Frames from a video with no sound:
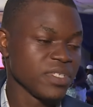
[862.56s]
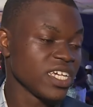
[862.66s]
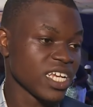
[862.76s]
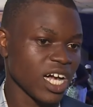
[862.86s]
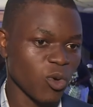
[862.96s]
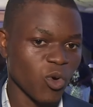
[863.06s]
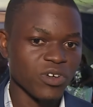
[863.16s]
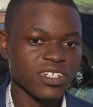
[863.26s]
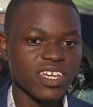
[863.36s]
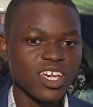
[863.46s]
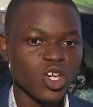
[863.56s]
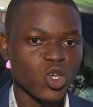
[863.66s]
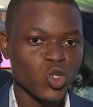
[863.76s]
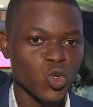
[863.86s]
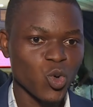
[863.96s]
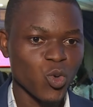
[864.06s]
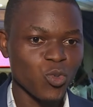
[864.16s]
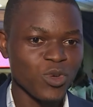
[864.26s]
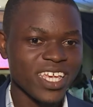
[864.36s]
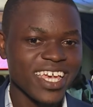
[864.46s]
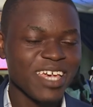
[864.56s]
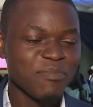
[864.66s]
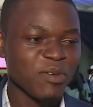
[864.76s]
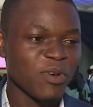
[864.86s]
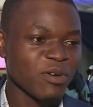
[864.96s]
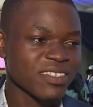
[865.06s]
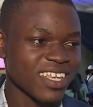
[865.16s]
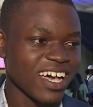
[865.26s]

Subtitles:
general world. So we came about